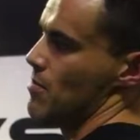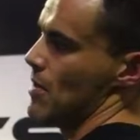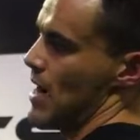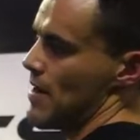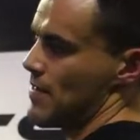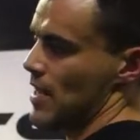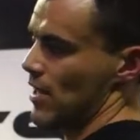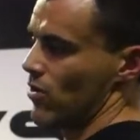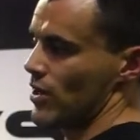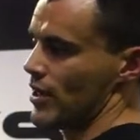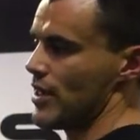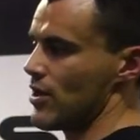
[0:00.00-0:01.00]
but they
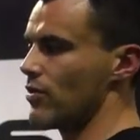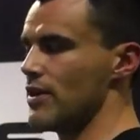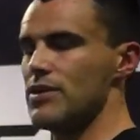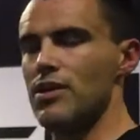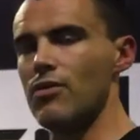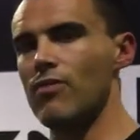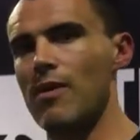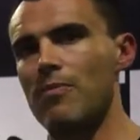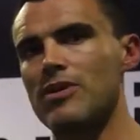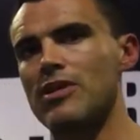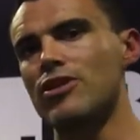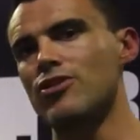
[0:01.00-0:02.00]
look at increasing
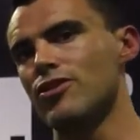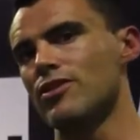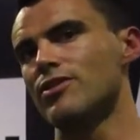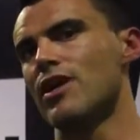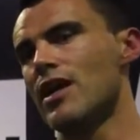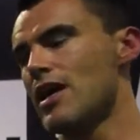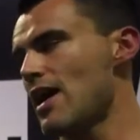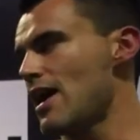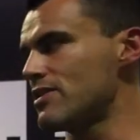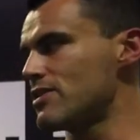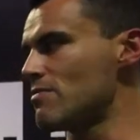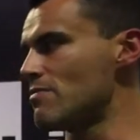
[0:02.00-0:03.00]
repetitions
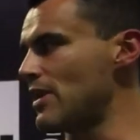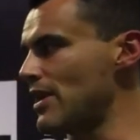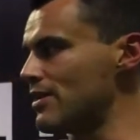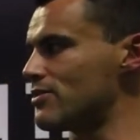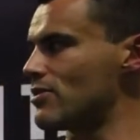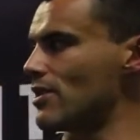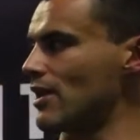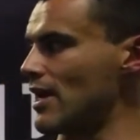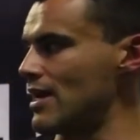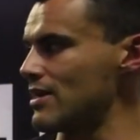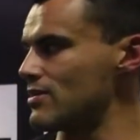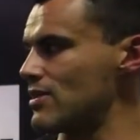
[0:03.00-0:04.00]
as compared to the
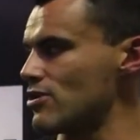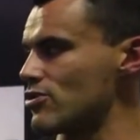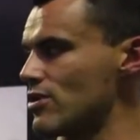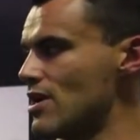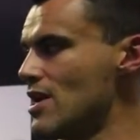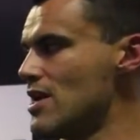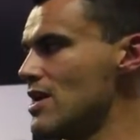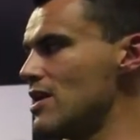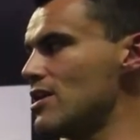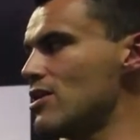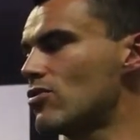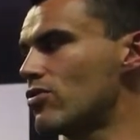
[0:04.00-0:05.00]
last session.
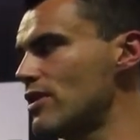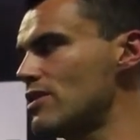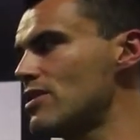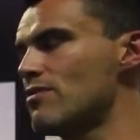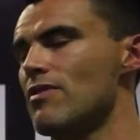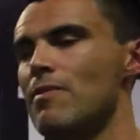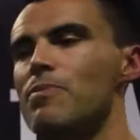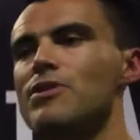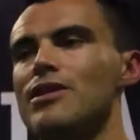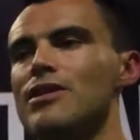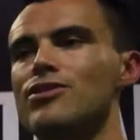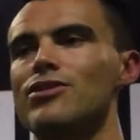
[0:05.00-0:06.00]
An increase in
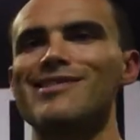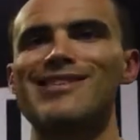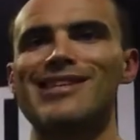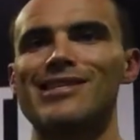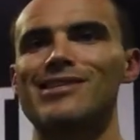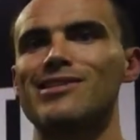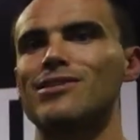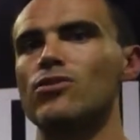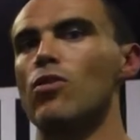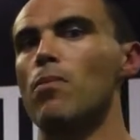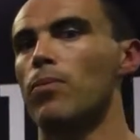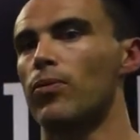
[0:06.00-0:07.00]
repetitions is
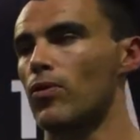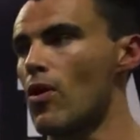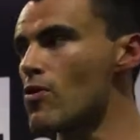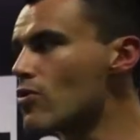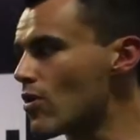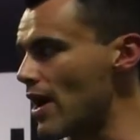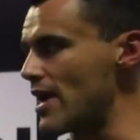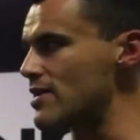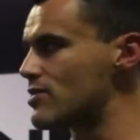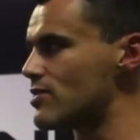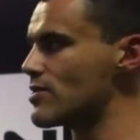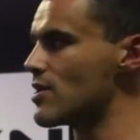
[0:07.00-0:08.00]
still
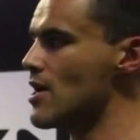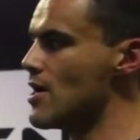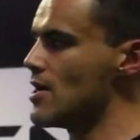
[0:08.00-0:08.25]
progress.